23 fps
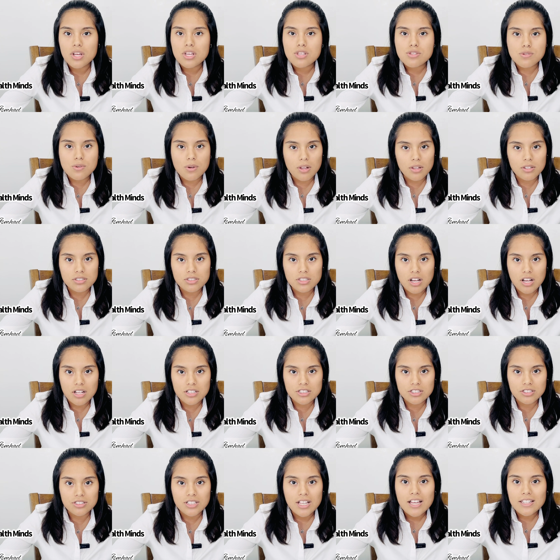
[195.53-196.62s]
swollen
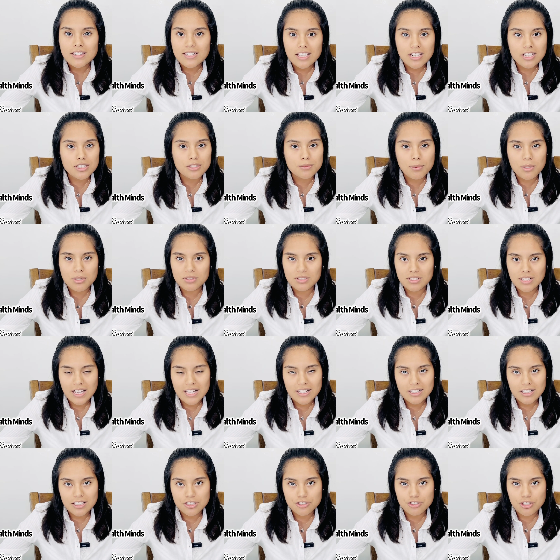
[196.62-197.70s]
tonsils, then it's most
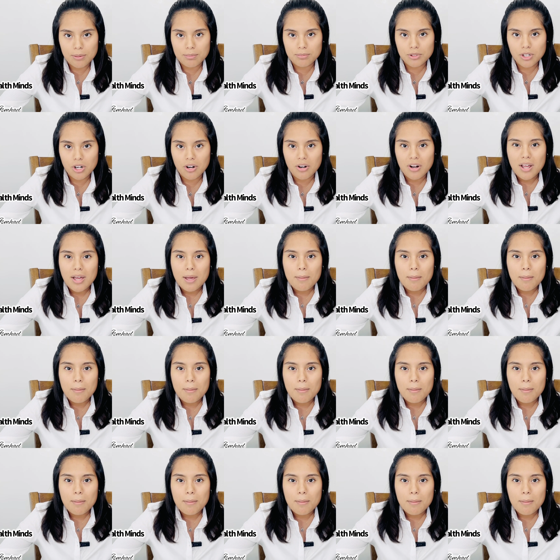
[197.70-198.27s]
likely strep throat.